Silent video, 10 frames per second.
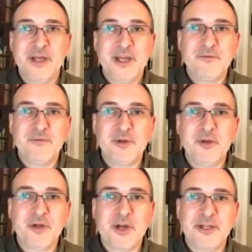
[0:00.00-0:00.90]
If you know
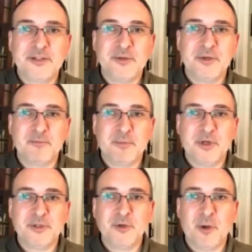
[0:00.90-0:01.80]
you're going to
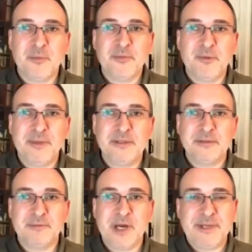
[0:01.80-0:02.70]
a shop that
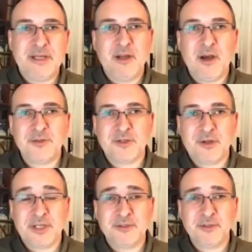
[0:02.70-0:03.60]
either might be larger,
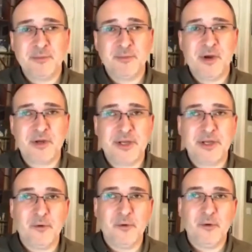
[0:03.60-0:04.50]
like a
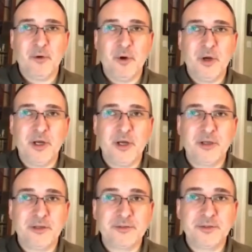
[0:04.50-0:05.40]
supermarket, or
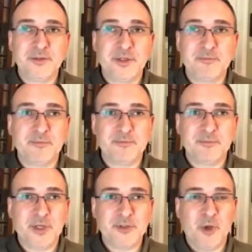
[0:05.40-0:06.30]
just a
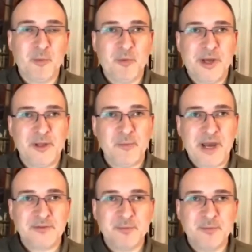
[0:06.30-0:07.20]
shop where you might
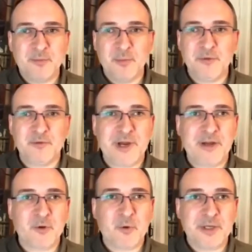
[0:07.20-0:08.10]
have to move
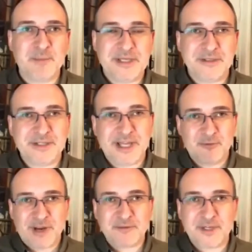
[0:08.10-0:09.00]
around quite a bit to get
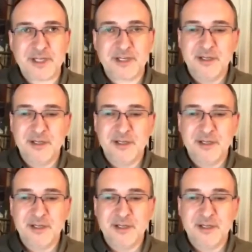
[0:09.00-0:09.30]
around it.